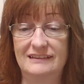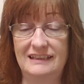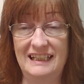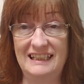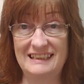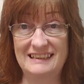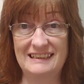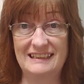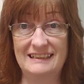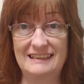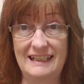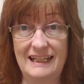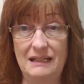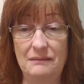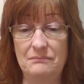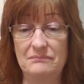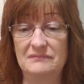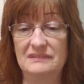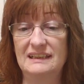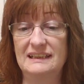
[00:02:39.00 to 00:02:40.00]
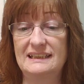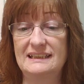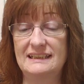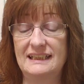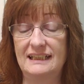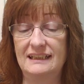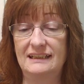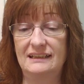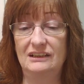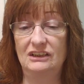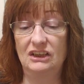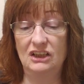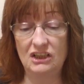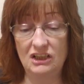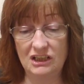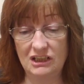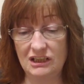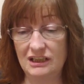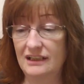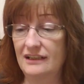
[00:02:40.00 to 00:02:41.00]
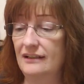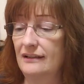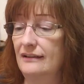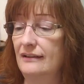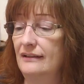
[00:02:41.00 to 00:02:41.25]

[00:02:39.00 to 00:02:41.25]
tastes the same. Let's take a look.